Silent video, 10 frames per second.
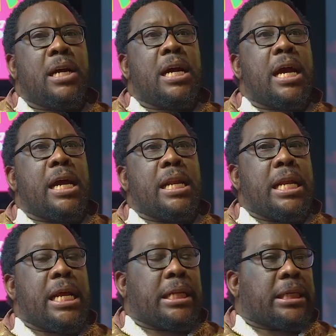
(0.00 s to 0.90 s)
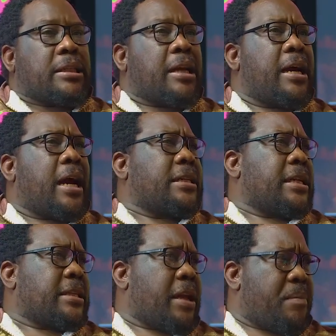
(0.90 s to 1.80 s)
And then retired
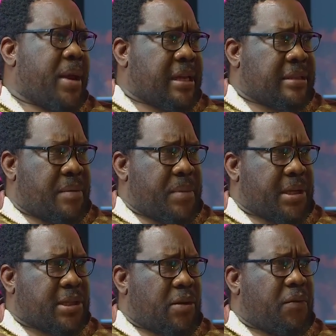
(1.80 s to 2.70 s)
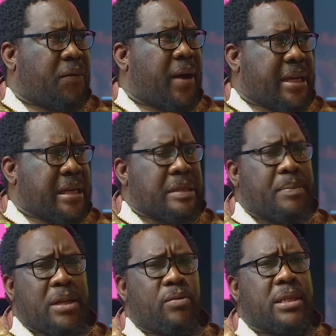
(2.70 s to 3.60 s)
and came back as the Minister of Finance.
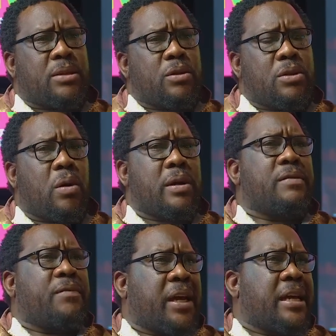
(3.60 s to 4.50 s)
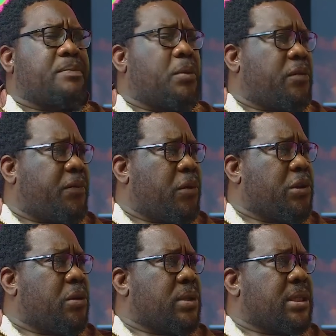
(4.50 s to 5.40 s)
But he was, in various
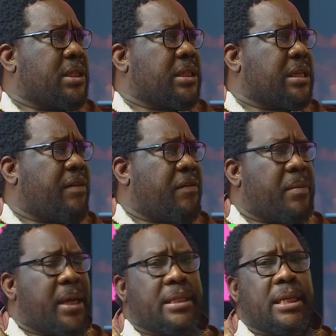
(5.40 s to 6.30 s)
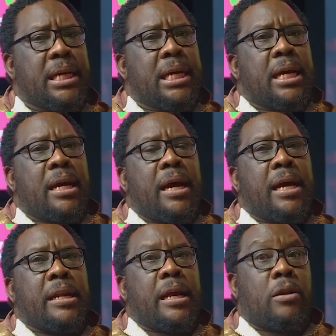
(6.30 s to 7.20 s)
portfolios in government.
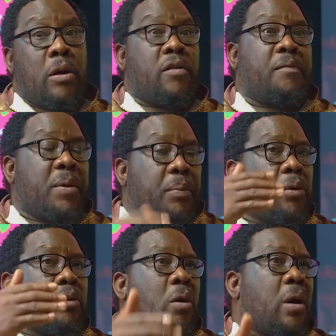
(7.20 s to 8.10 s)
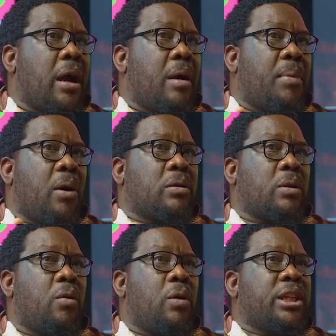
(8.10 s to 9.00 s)
And a lot of people talk
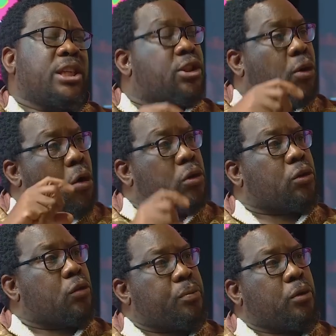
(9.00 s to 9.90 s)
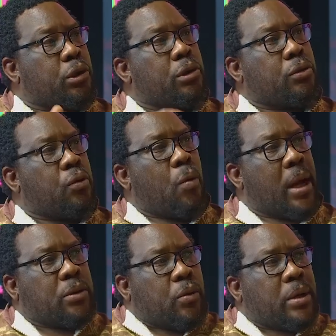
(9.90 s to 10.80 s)
about his contribution
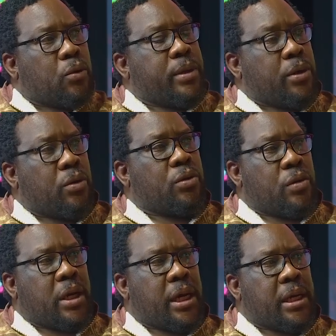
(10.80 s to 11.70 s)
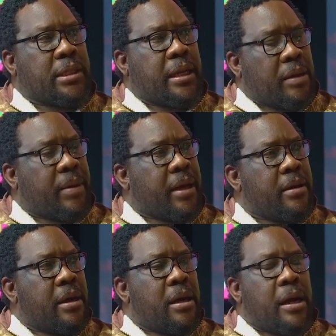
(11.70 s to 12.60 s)
towards what we know today as the
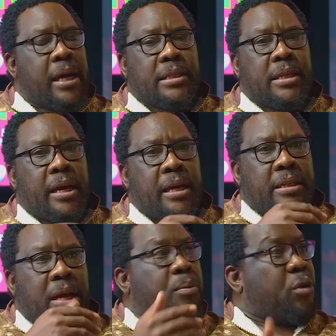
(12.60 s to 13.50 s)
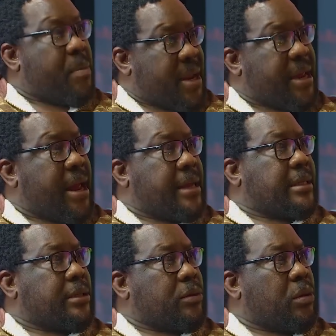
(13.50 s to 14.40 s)
Labor, as the Employment
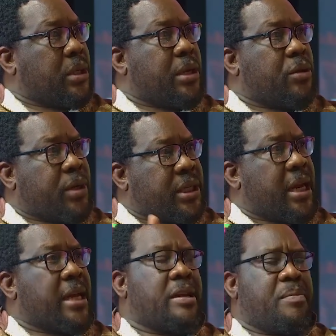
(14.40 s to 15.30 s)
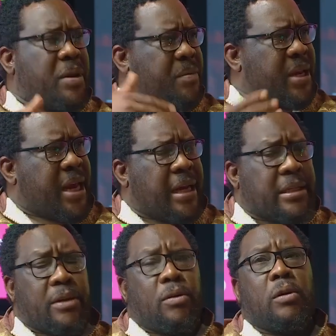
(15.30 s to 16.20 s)
Act, the Equity Act, the BB
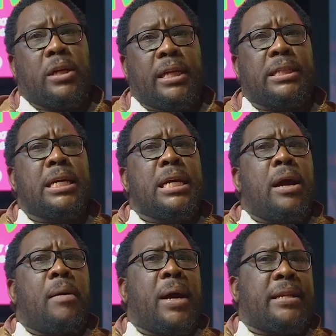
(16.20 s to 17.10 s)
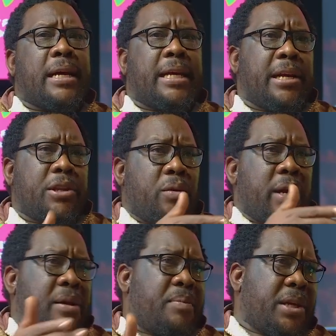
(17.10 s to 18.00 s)
Act and all that. But again,
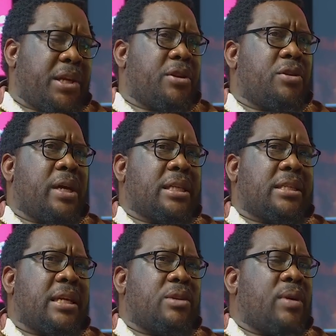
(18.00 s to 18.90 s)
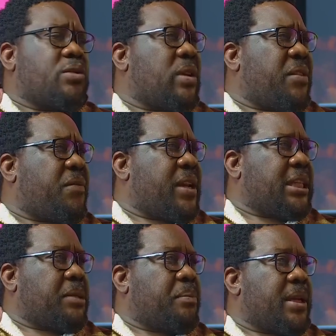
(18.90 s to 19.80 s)
at the beginning he had said he was not a
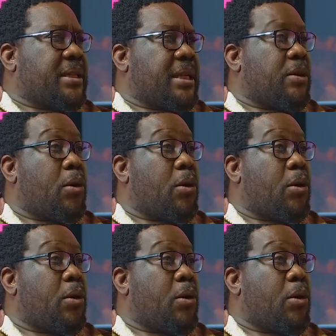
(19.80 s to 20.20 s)
flashy person.